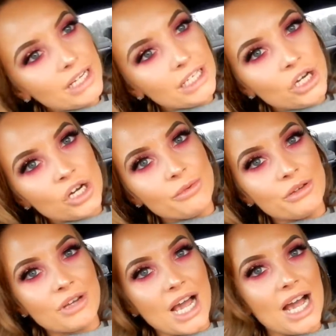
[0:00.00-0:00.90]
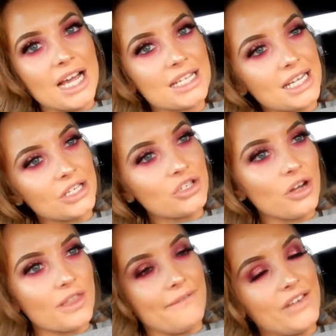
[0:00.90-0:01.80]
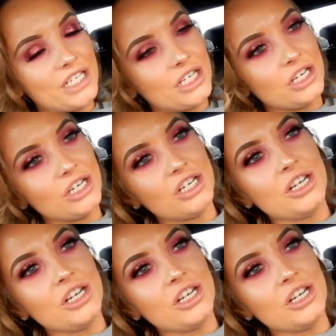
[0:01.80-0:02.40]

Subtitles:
I really hope you guys enjoyed the video.